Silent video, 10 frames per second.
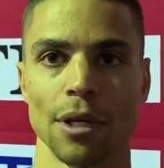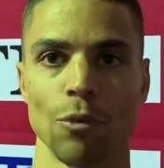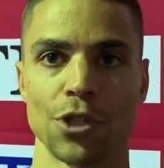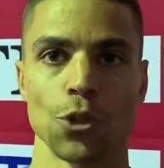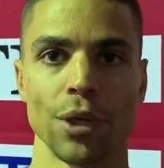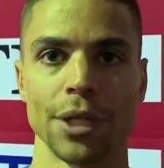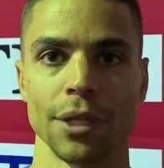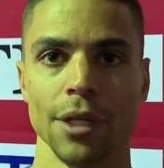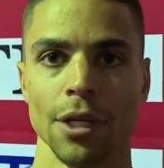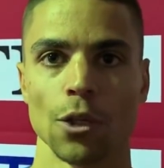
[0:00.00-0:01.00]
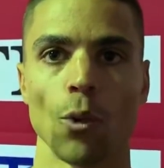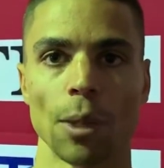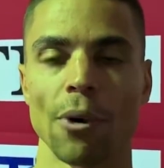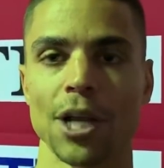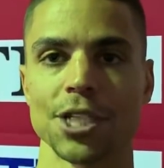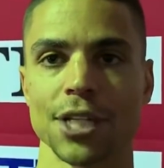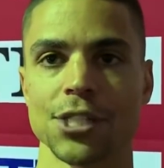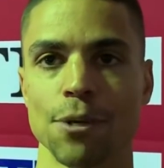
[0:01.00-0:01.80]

with joining the Oregon Project. So,